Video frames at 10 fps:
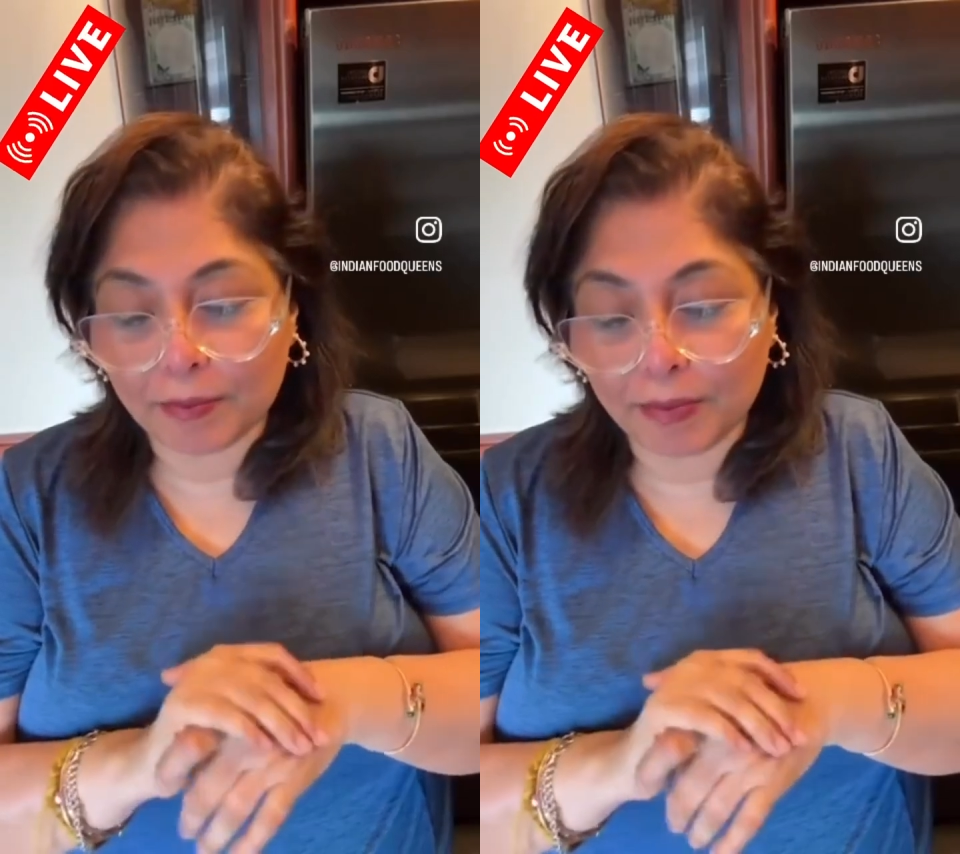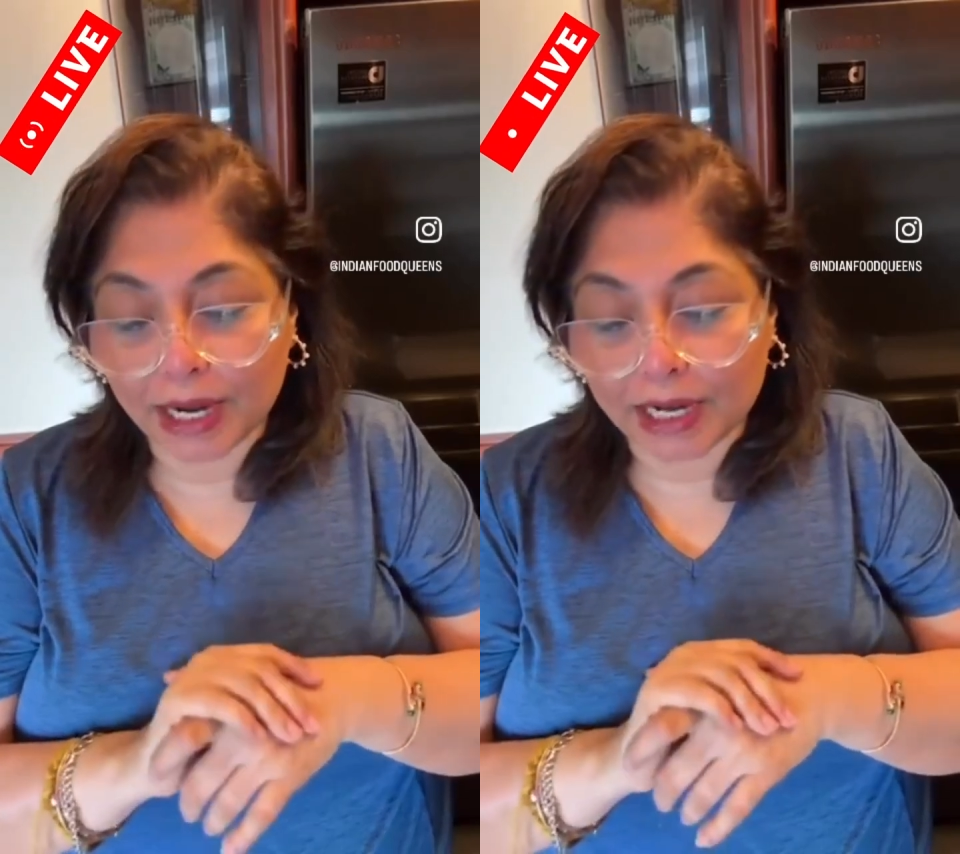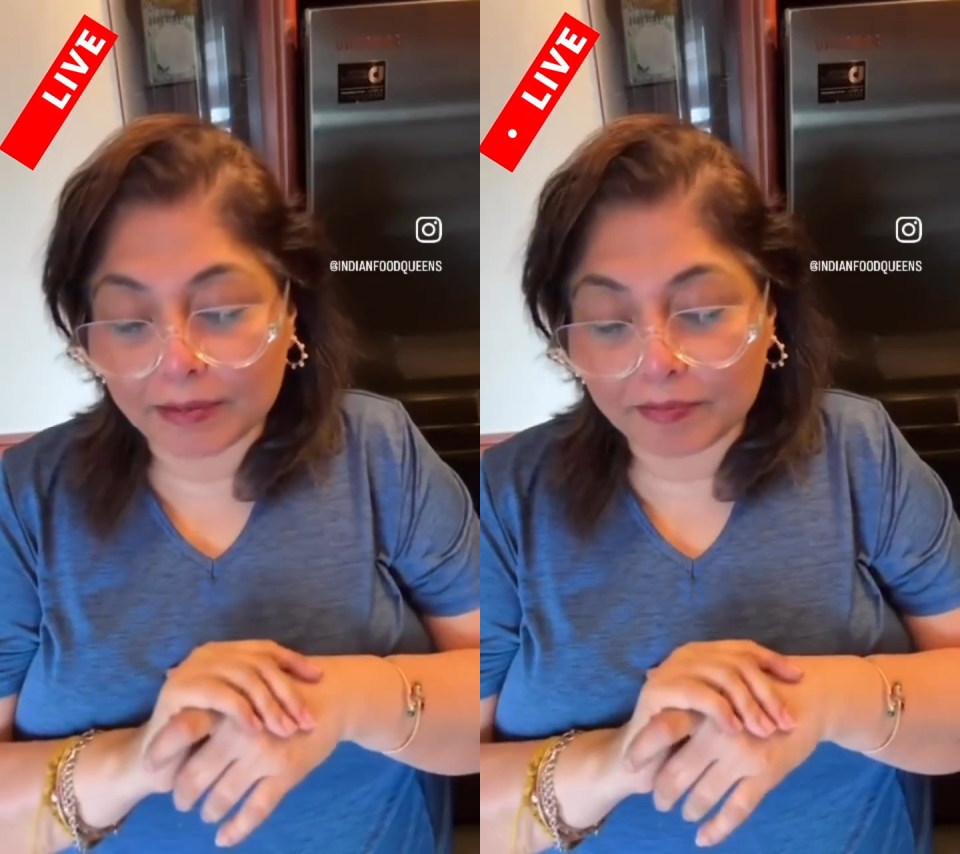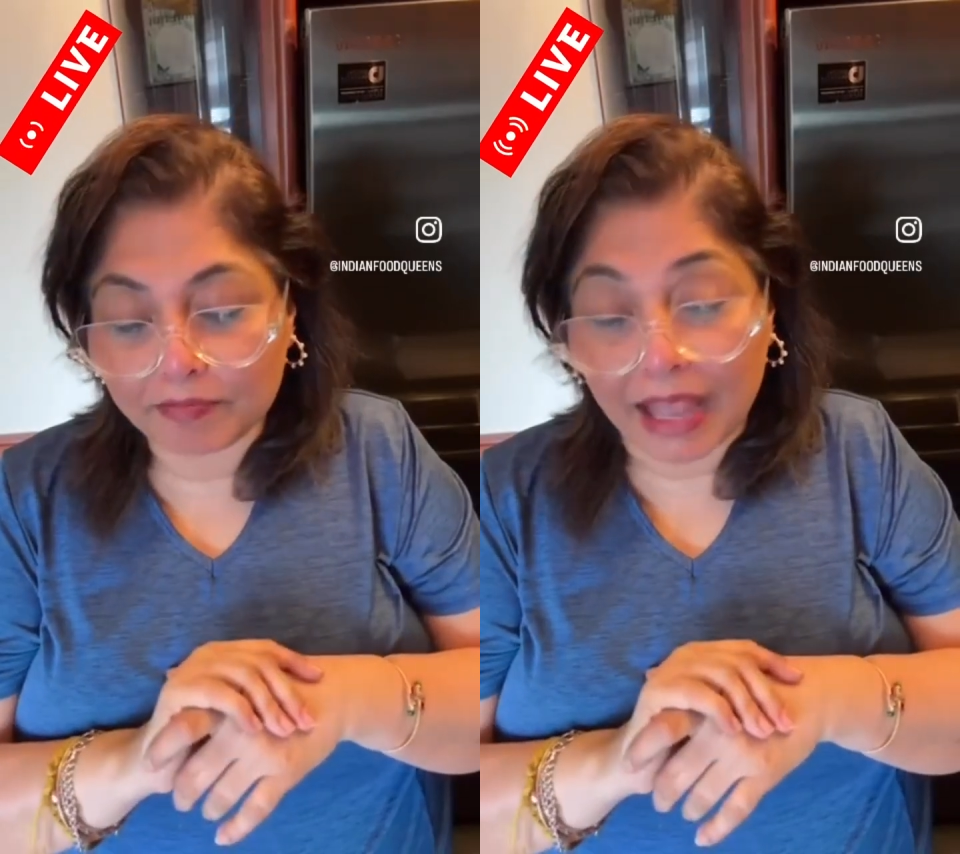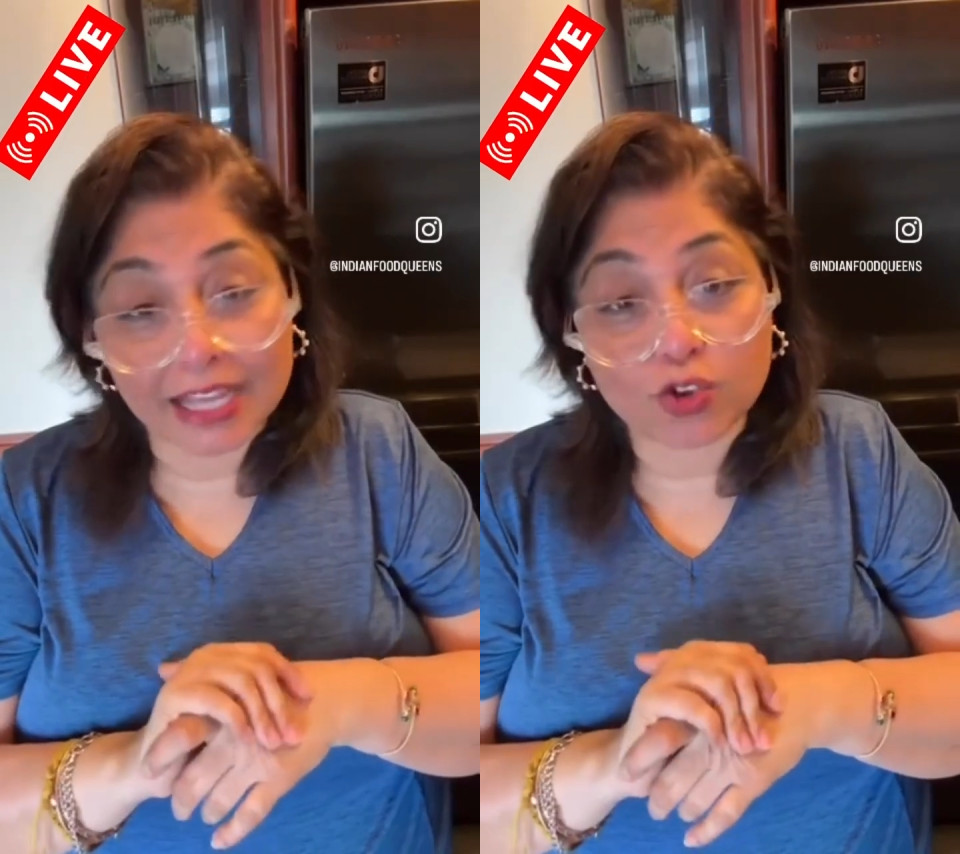but
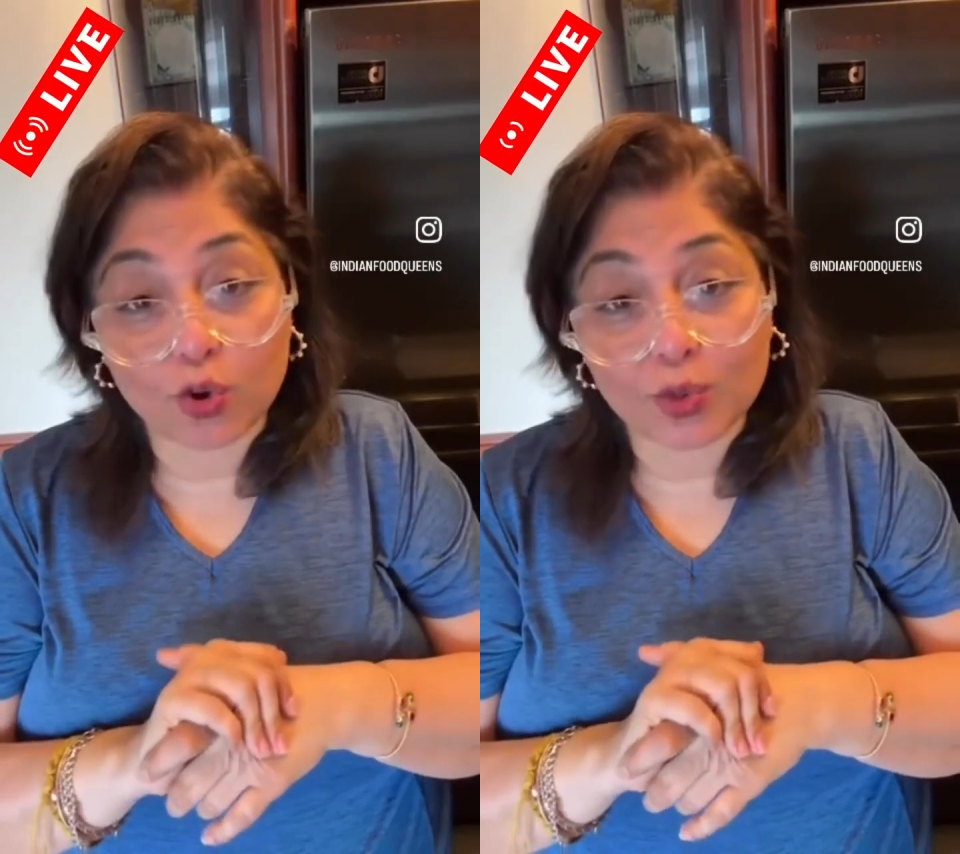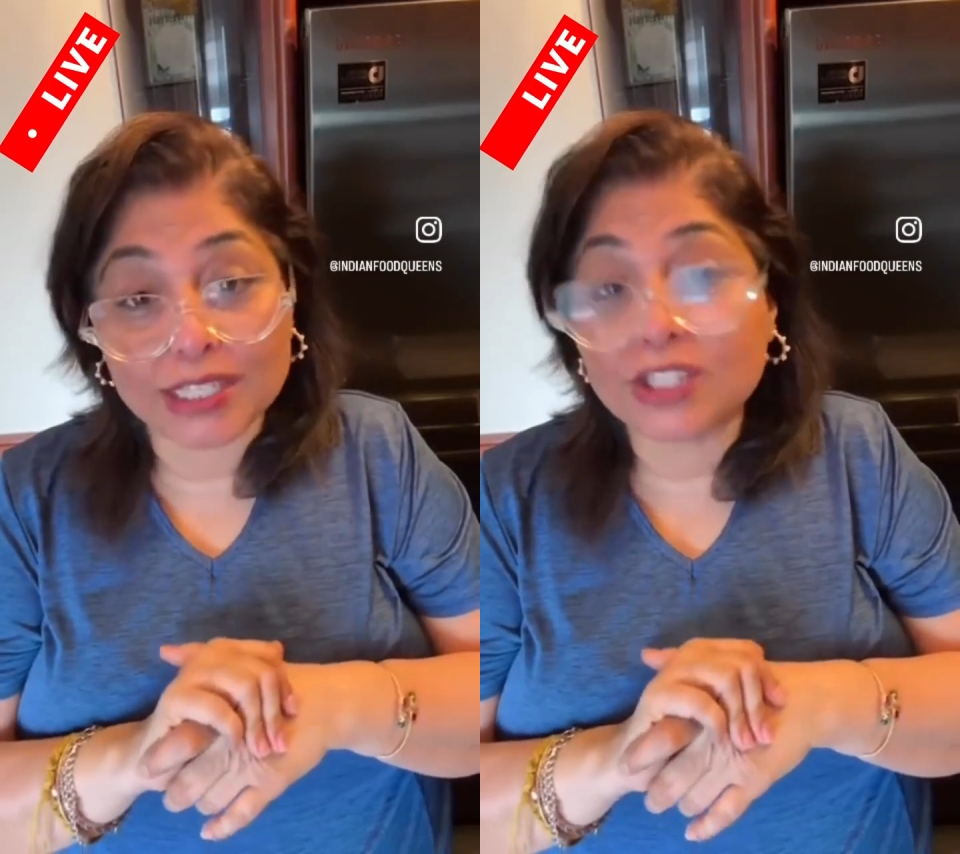as always,